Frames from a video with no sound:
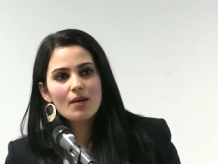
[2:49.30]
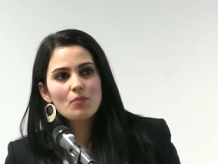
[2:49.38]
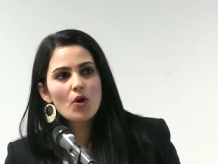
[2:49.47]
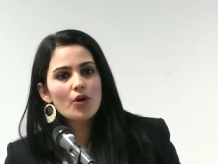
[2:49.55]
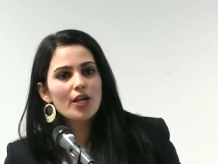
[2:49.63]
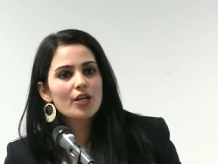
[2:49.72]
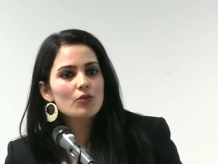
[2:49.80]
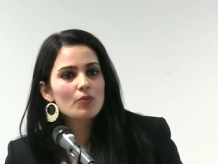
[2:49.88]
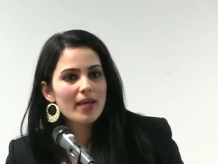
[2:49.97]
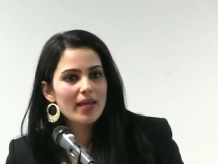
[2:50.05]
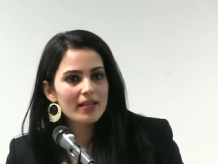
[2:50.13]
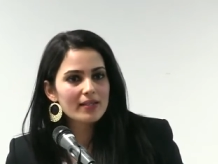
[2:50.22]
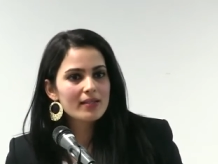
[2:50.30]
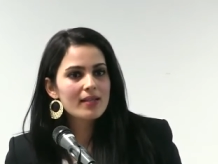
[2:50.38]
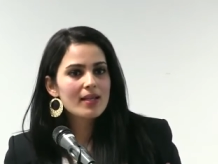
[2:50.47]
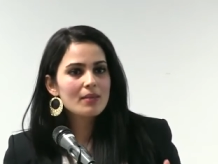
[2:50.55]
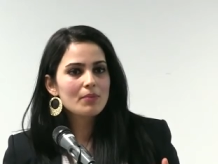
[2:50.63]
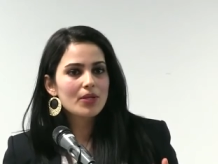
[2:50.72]
a more humane
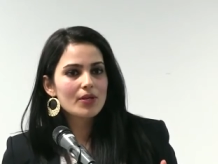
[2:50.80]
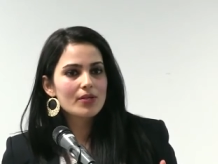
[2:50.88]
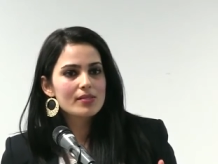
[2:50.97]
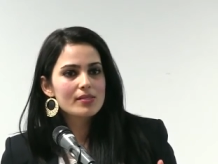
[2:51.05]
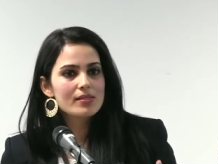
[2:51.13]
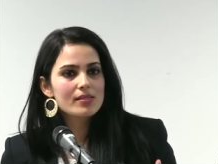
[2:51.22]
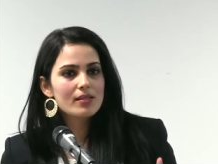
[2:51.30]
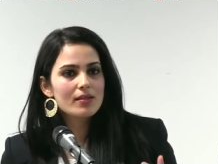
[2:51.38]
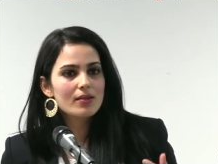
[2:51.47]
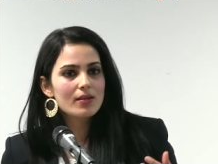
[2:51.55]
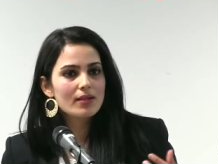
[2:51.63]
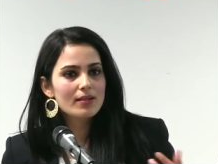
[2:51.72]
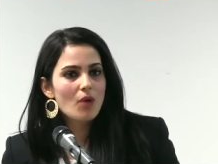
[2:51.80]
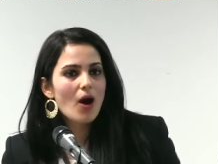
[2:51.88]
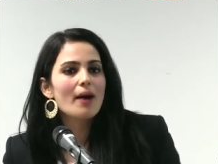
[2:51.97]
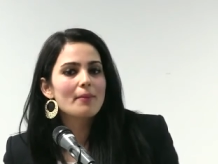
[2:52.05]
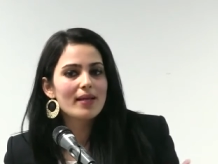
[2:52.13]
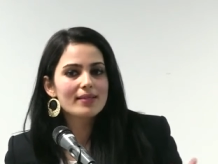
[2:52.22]
because
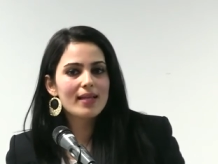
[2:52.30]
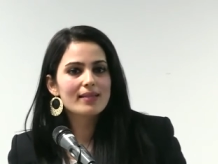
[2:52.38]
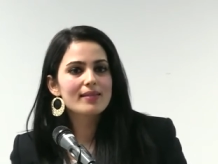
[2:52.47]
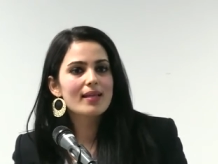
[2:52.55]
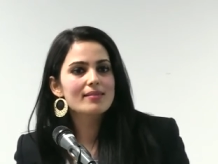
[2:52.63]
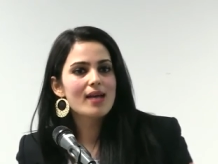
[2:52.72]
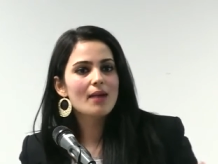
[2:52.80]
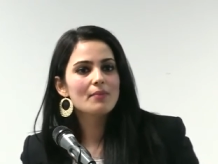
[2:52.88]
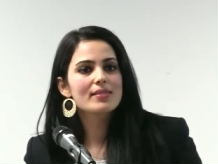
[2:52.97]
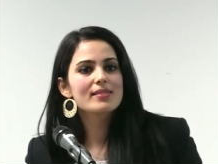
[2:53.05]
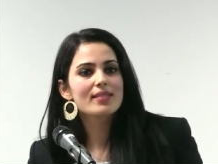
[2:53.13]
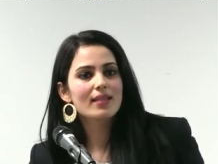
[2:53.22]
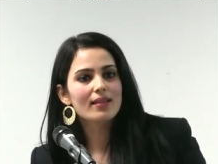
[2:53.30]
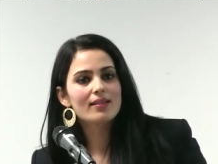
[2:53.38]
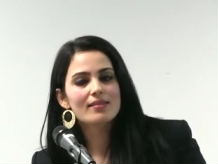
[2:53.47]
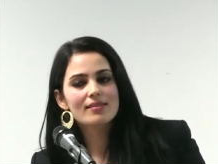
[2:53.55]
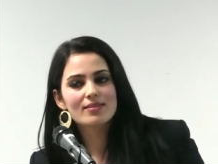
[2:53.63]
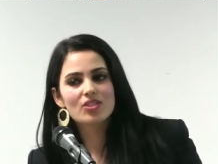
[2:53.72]
Muhammad at that time he
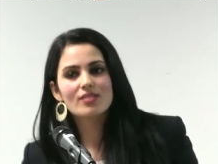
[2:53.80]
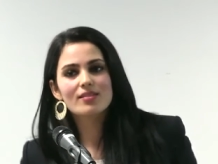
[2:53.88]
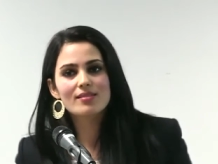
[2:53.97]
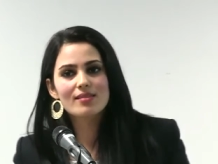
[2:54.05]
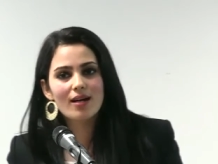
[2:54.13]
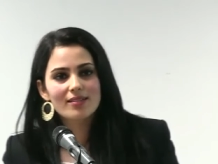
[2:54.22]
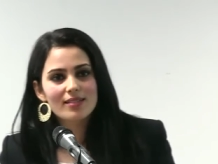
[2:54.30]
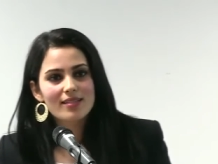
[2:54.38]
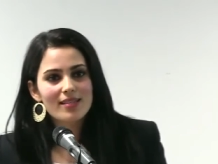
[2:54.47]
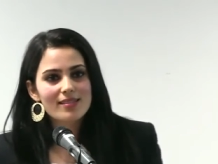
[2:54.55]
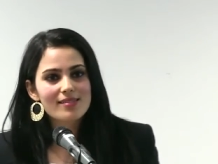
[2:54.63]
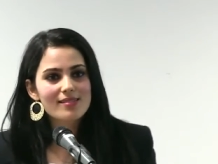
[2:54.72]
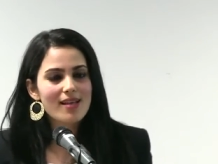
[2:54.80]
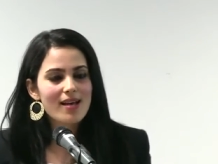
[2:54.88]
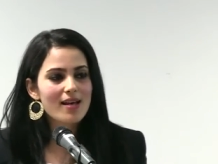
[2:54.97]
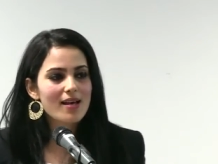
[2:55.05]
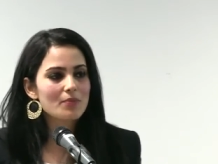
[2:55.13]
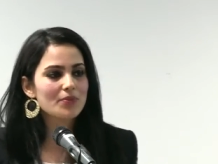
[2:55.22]
still just started his
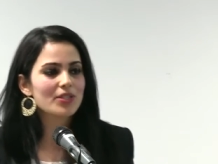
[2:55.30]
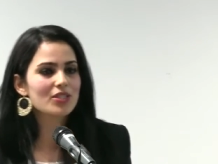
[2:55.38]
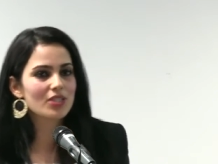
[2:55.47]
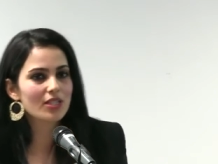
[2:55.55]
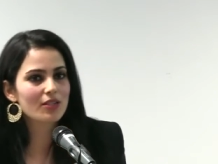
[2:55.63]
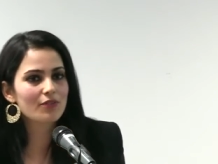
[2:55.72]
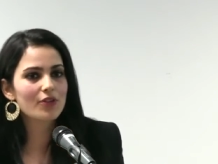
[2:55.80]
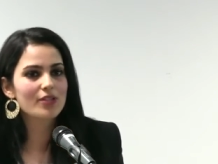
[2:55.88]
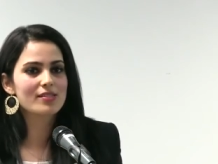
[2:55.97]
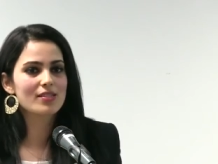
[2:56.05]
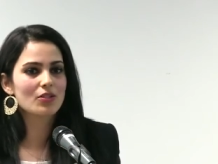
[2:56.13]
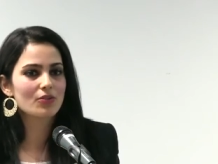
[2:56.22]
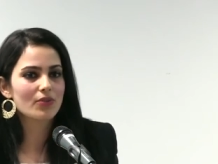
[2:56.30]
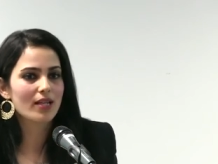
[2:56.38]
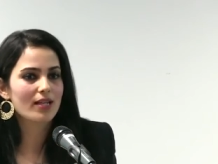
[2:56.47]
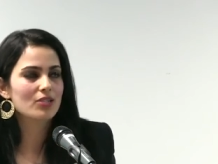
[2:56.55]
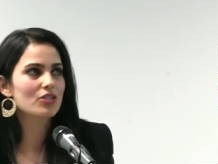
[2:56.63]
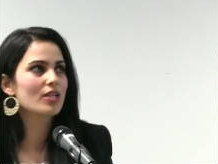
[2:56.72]
uh, preaching for his new
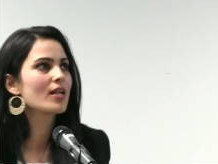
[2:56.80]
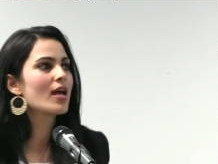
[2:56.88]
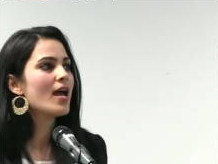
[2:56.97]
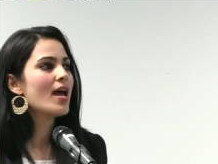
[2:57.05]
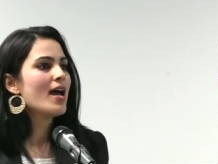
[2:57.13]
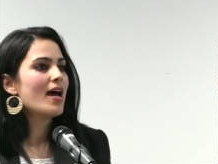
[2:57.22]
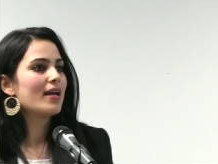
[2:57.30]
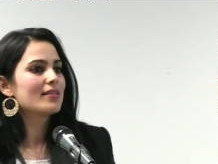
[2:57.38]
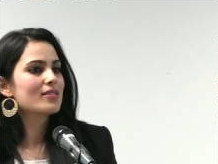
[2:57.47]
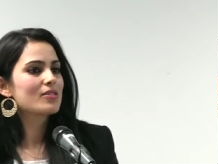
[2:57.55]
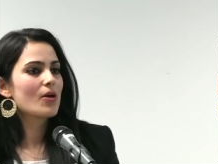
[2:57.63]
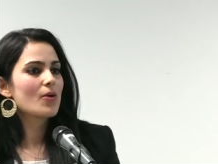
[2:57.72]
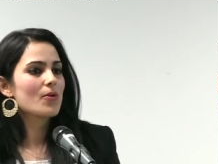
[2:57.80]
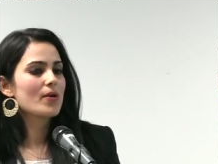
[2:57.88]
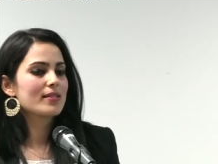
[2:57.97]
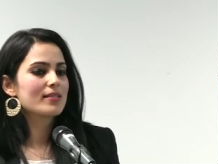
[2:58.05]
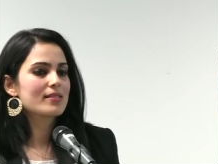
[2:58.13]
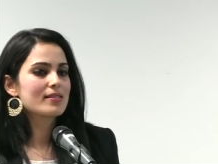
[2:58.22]
religion, and so
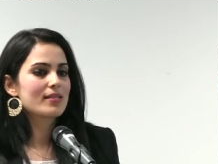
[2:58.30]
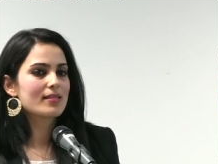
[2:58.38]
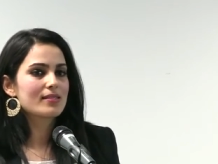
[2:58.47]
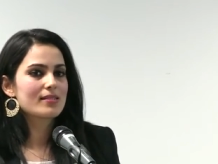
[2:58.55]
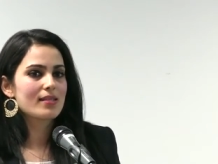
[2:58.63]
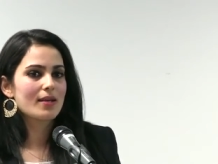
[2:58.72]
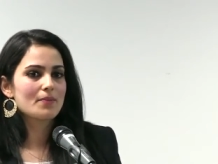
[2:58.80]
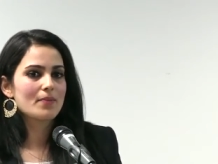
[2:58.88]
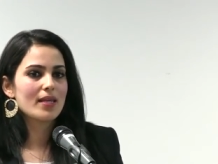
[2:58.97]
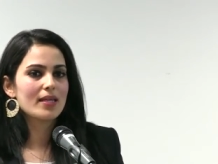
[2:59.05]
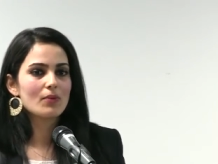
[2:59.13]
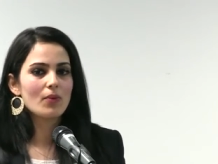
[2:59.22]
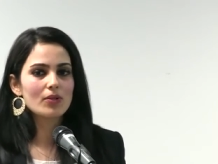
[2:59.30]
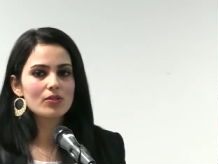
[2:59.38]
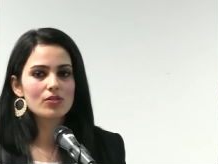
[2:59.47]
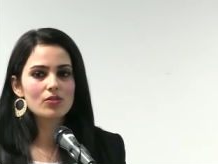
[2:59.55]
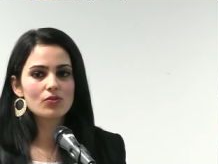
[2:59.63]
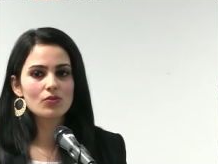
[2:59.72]
it's it's um, he
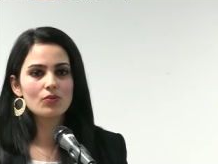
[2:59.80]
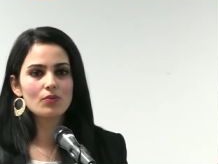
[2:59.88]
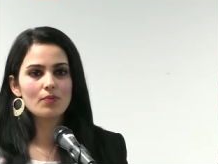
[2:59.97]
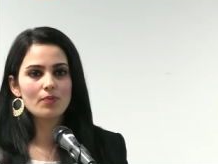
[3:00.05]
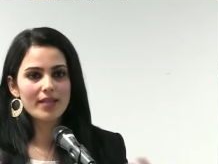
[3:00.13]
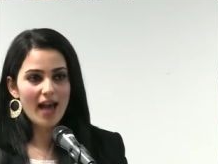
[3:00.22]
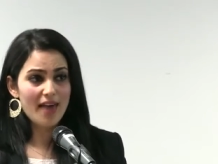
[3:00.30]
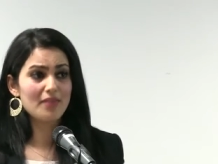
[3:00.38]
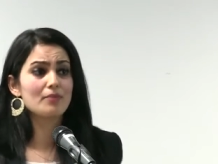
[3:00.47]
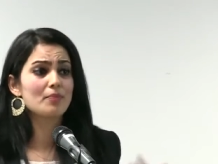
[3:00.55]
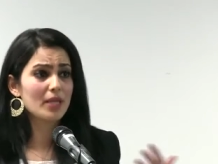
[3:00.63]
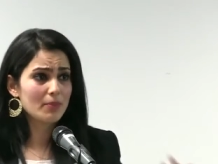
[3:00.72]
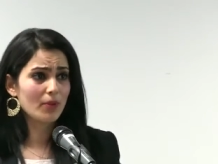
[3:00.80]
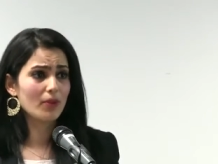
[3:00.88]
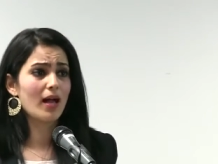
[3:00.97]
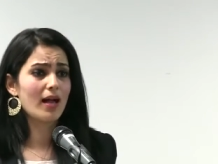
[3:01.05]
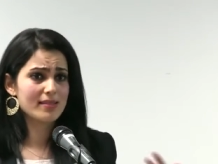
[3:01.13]
wants to gather people